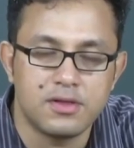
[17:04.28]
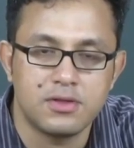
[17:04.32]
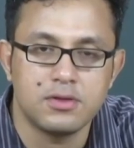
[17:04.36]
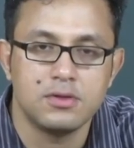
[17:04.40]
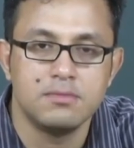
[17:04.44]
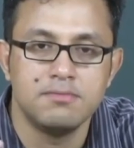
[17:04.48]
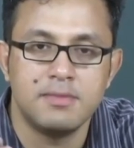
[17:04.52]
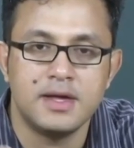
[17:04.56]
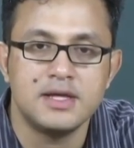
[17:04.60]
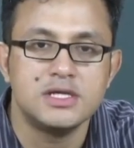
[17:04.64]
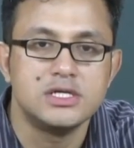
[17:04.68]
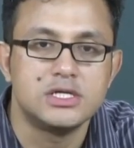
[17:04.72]
there's no
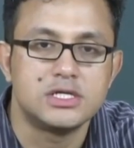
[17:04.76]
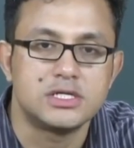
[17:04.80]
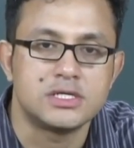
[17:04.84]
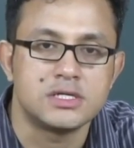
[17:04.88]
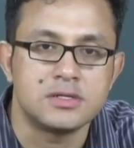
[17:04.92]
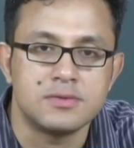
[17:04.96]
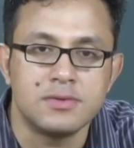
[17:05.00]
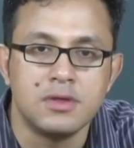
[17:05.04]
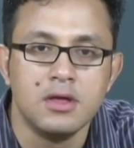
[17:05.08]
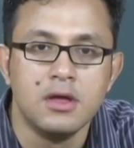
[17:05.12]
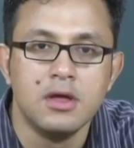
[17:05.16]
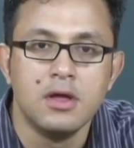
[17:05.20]

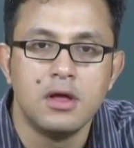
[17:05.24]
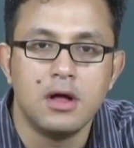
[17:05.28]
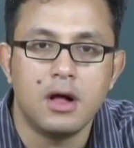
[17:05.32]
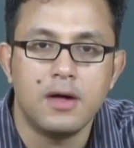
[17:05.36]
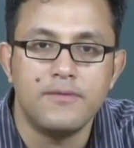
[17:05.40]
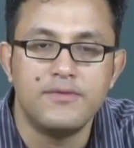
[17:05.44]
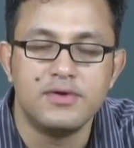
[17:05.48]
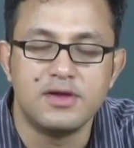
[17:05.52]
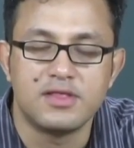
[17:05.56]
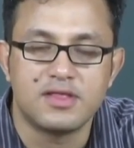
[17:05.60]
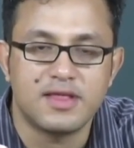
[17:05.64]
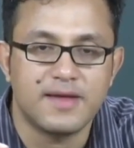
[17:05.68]
mention
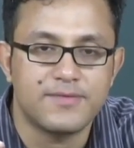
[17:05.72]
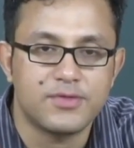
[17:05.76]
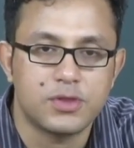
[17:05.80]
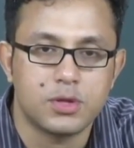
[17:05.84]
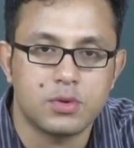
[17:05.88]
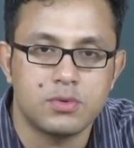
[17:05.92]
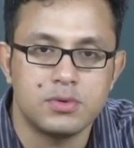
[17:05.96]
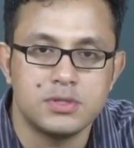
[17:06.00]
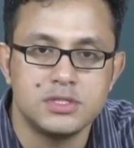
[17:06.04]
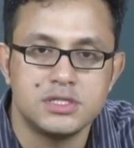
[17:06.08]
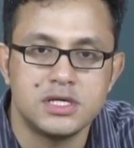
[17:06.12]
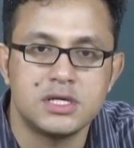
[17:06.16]
of any
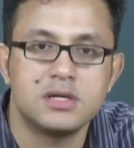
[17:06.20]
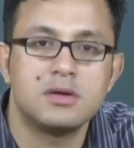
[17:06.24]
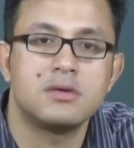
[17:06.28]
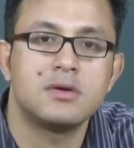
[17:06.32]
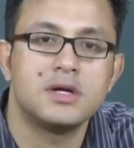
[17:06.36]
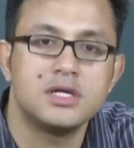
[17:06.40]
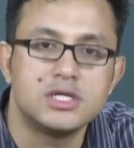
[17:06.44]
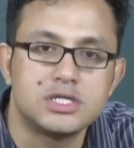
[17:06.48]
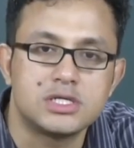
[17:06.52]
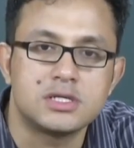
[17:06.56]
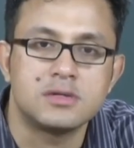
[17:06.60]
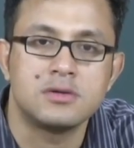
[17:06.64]
subsequent
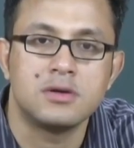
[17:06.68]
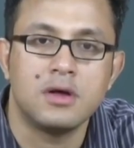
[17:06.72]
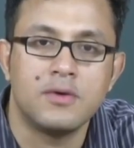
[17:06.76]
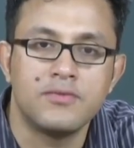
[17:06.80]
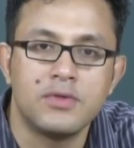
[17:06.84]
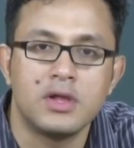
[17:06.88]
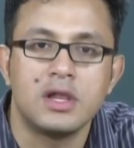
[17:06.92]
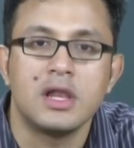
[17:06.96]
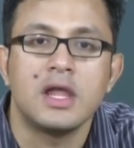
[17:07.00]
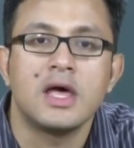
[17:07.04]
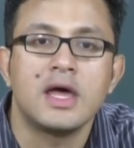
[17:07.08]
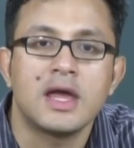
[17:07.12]
generation of
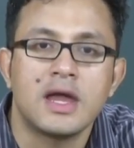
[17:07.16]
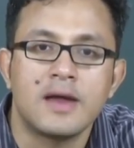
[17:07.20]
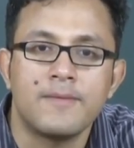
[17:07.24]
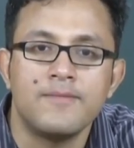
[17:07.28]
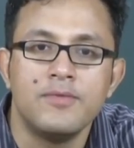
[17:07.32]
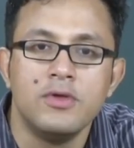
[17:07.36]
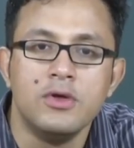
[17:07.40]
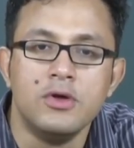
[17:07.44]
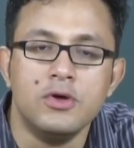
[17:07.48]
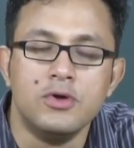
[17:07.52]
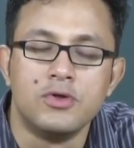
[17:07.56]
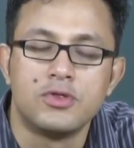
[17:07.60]
the line.